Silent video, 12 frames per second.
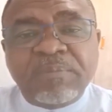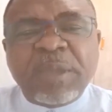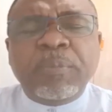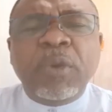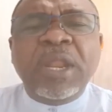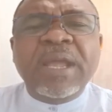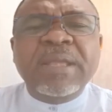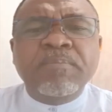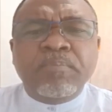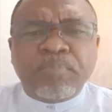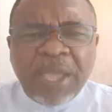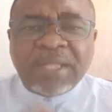People are
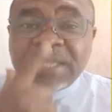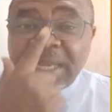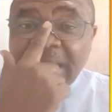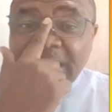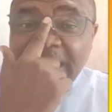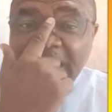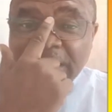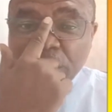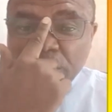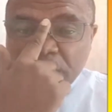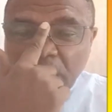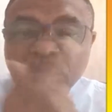in pains, and I can
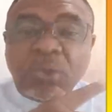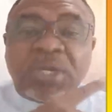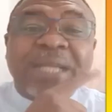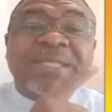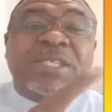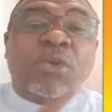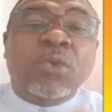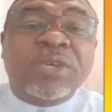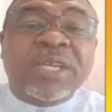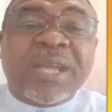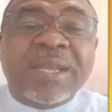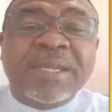assure you
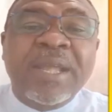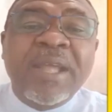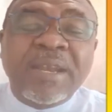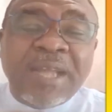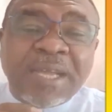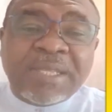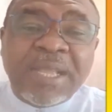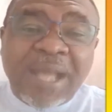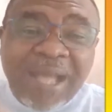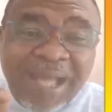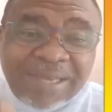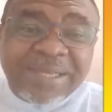categorically that
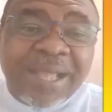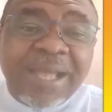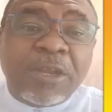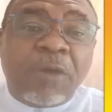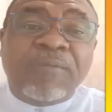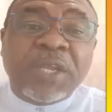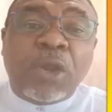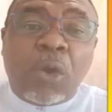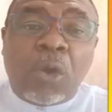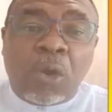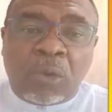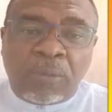at the end of it
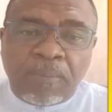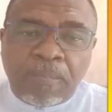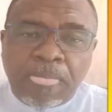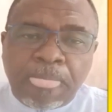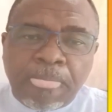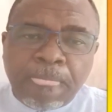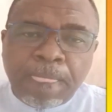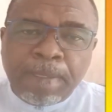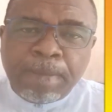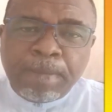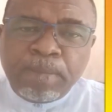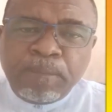all,
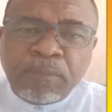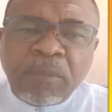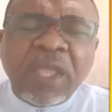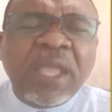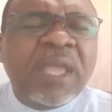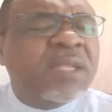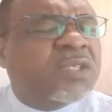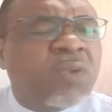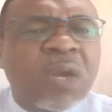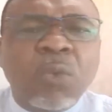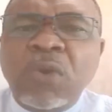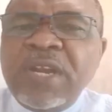
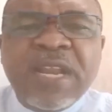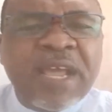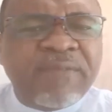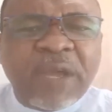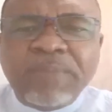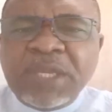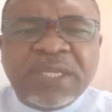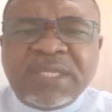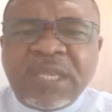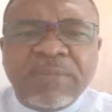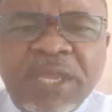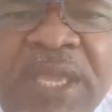Israel will never be the same